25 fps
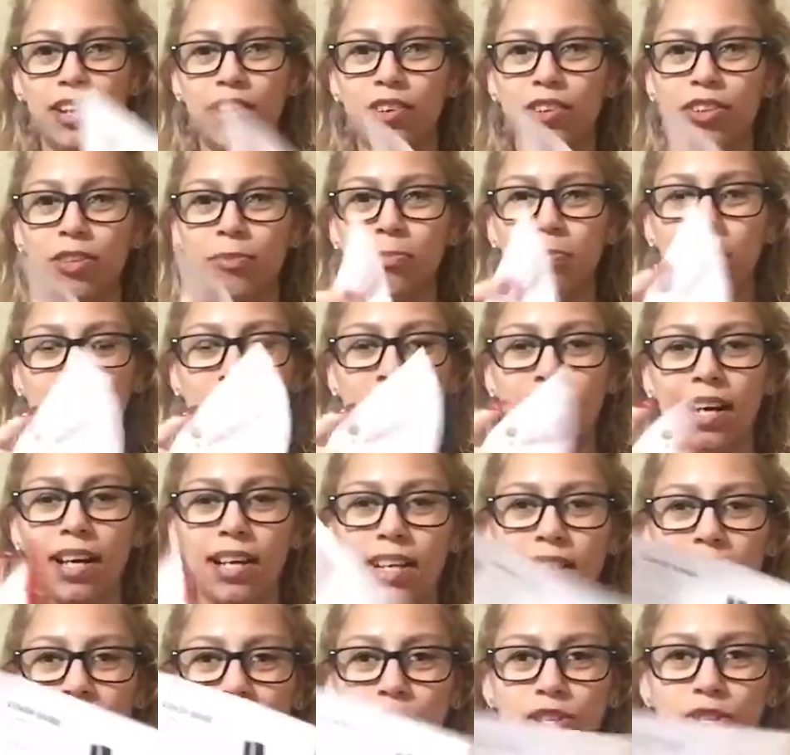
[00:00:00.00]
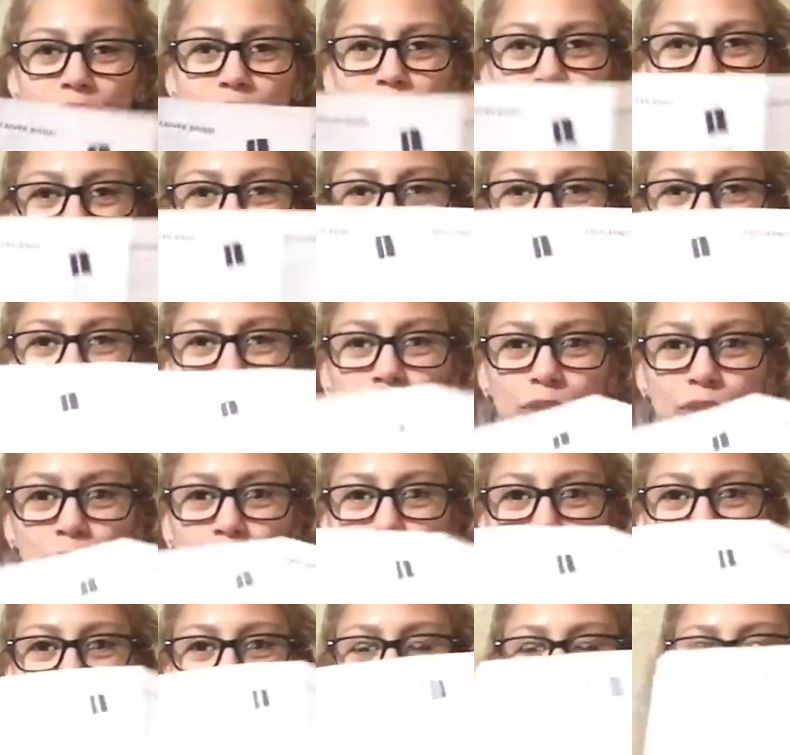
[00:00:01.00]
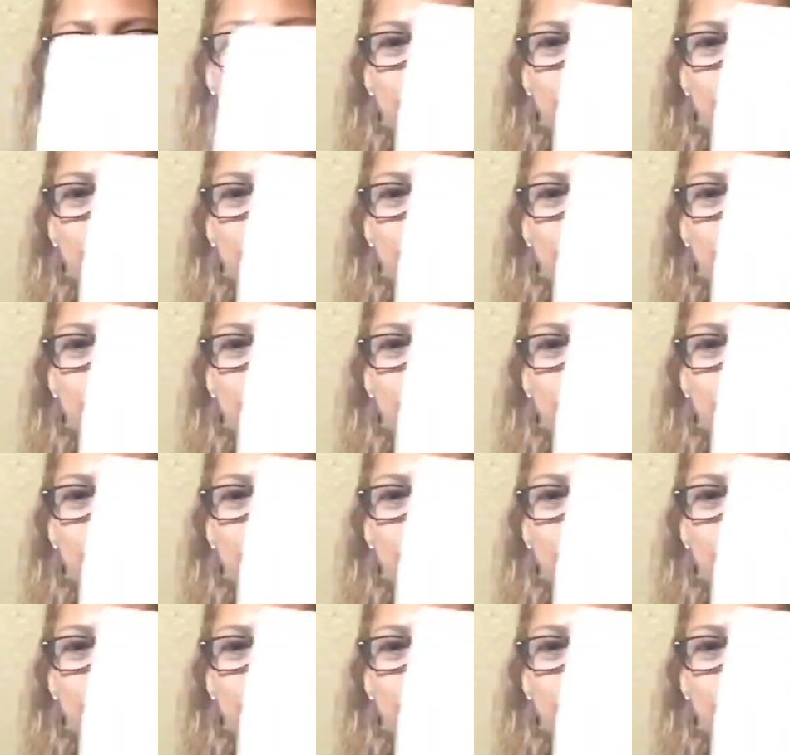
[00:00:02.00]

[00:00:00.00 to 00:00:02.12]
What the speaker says: And on the back it shows you